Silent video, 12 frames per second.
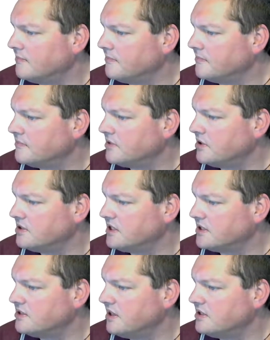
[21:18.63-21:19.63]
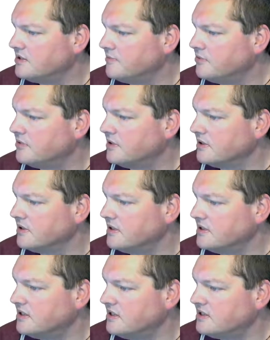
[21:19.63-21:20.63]
contact site support,
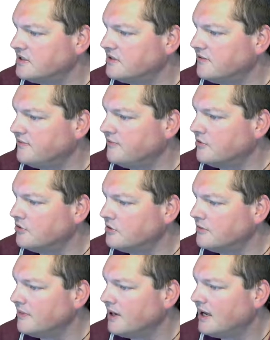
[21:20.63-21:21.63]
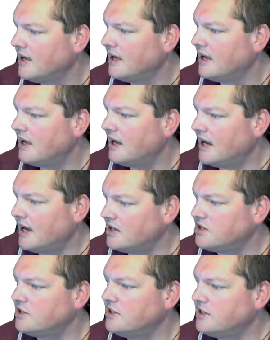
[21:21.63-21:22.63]
that this form
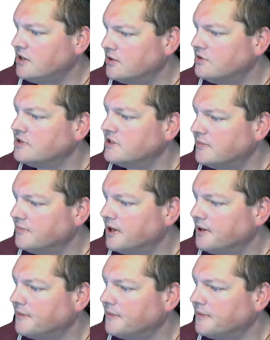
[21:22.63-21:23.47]
actually goes somewhere.